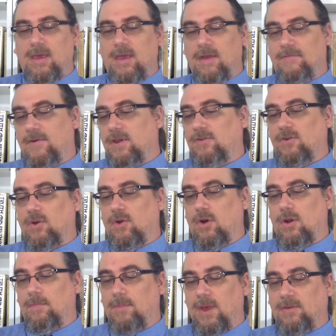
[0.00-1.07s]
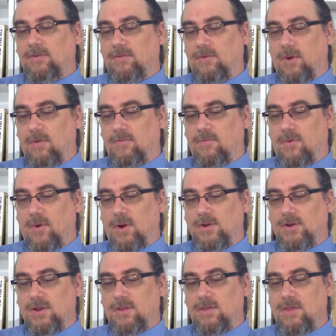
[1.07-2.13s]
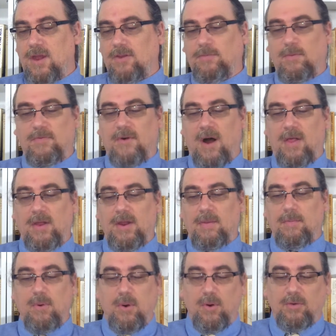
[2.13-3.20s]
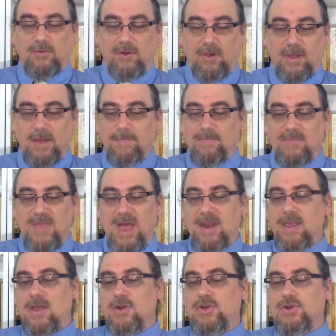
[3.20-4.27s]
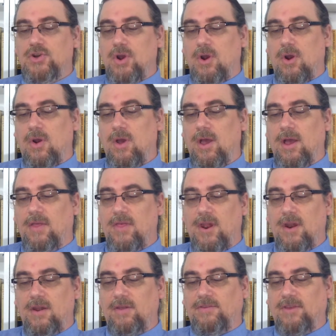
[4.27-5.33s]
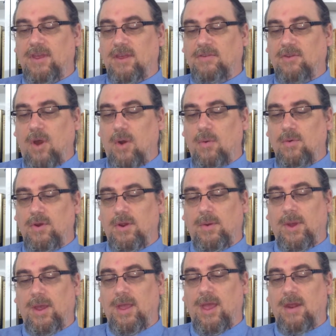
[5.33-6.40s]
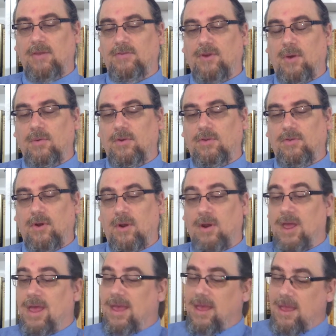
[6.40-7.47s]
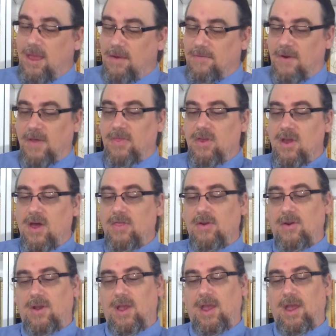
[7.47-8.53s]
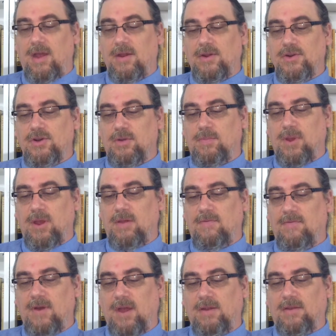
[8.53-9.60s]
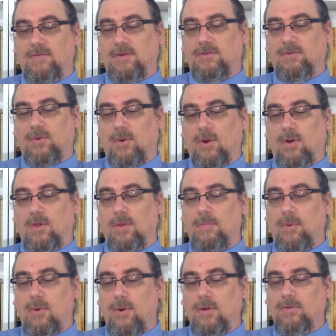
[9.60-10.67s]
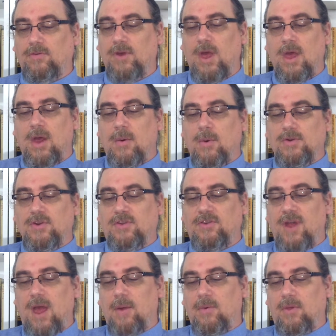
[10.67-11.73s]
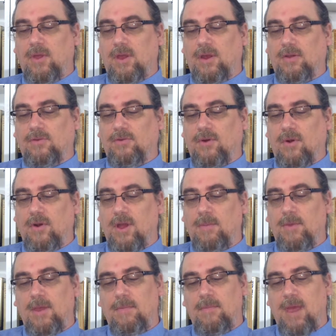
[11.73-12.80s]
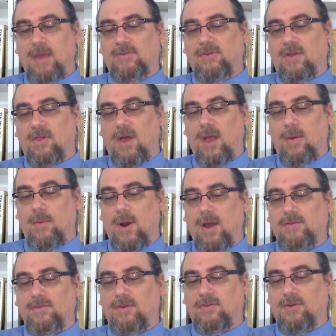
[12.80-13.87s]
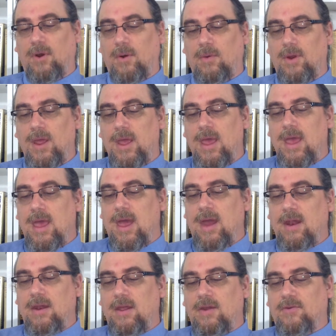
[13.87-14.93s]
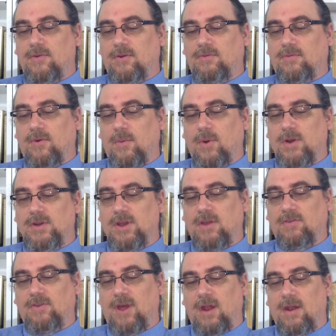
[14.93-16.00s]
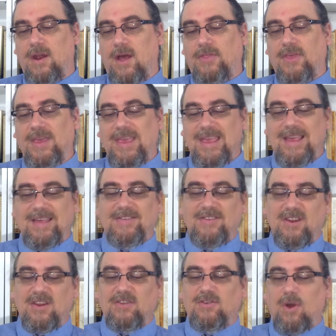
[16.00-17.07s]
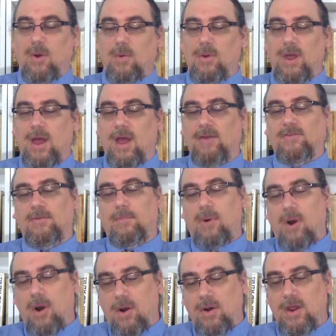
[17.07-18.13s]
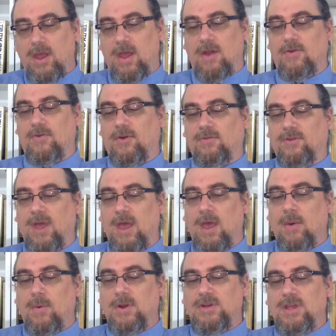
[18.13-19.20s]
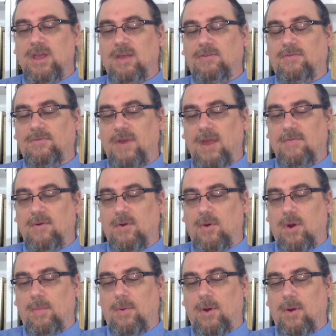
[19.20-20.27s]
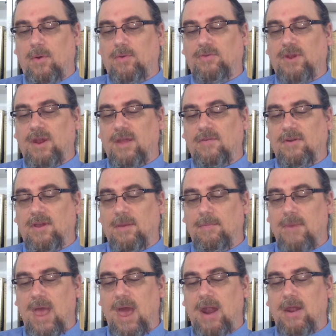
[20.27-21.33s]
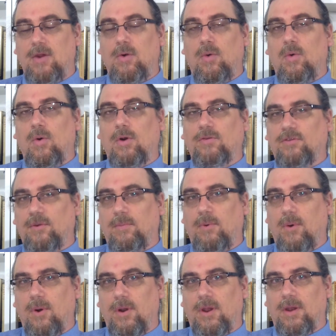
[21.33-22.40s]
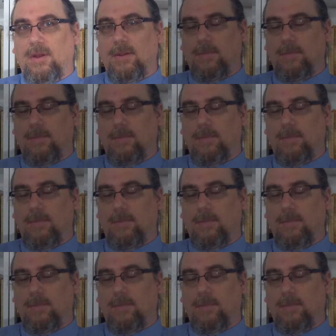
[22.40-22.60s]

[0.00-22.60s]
If it is a good piece of good fortune that has befallen him personally, then he is sure that it is his own doing and his own desert. If, on the other hand, it should be an event of historical importance, which does not really concern him, he makes it likewise his own, and an interest for which he has done nothing is, in his own eyes, a party interest, which he has favored or opposed and even combated or supported.